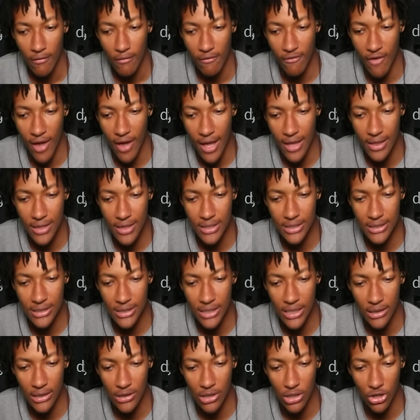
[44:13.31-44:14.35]
Vaguely
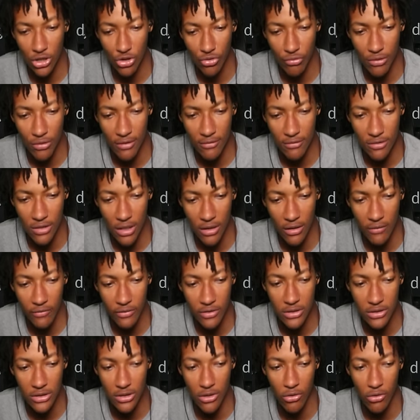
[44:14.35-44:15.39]
seeing the three
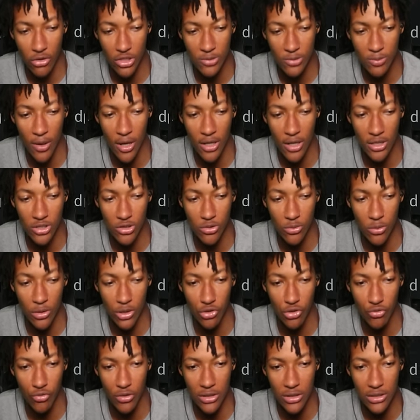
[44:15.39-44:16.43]
televisions correspond to a
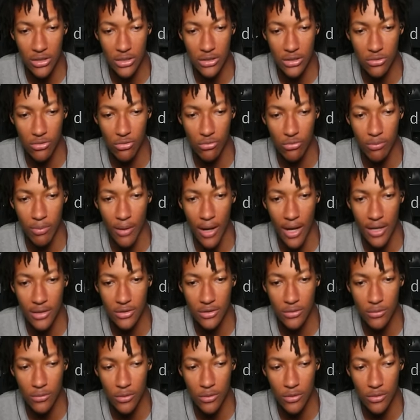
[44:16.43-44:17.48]
three digital
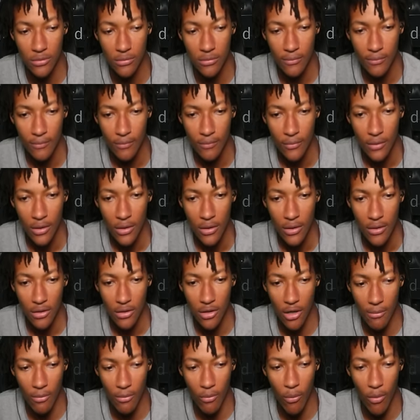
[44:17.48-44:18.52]
password.
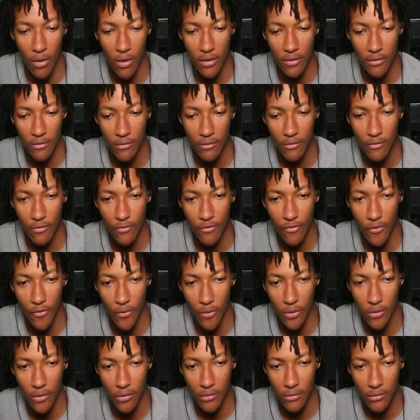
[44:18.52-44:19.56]
Number one,
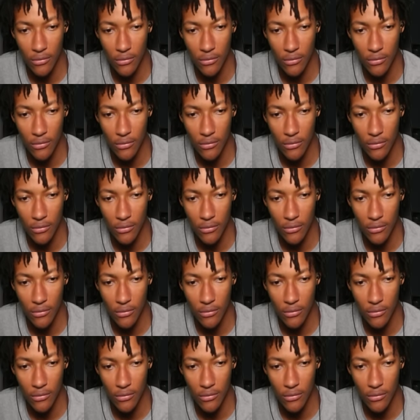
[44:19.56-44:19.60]
four.